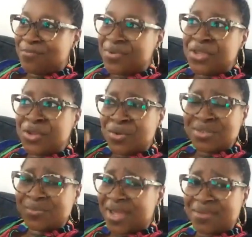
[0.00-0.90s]

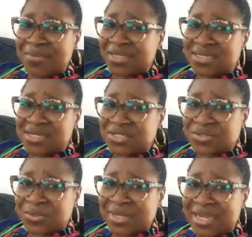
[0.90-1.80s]
beyond my
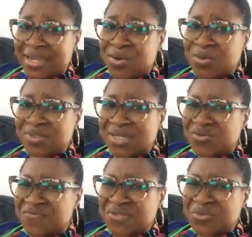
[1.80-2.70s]
imagination, he goes
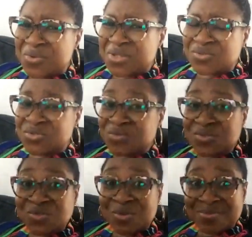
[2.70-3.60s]
out of his way to do
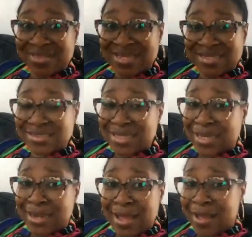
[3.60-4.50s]
some things
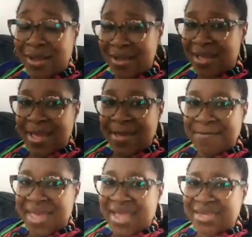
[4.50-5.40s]
that are
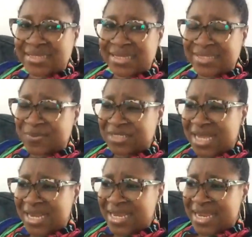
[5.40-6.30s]
men,
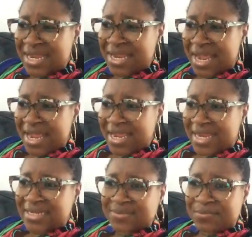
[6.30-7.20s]
especially
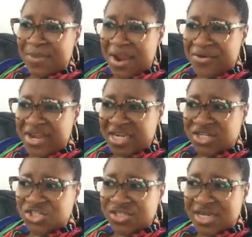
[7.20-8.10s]
in his
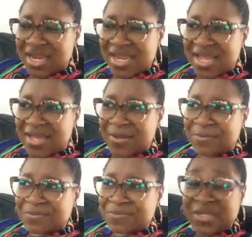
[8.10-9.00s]
marriage,
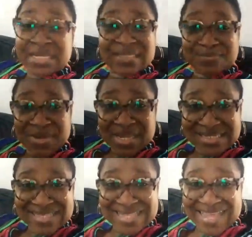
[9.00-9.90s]
in his
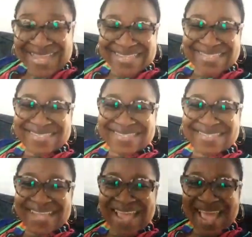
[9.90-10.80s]
business,
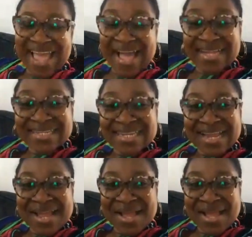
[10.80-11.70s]
and
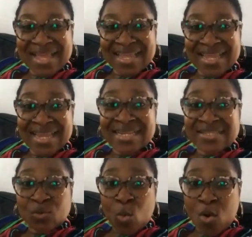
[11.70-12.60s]
in
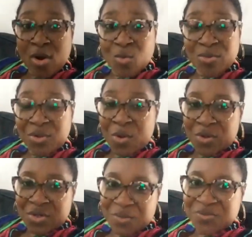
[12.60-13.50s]
his work with
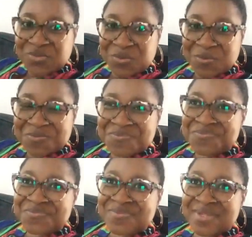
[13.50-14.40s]
God also.
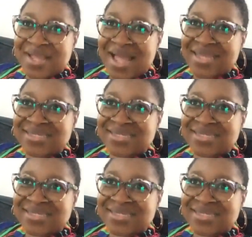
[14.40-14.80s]
I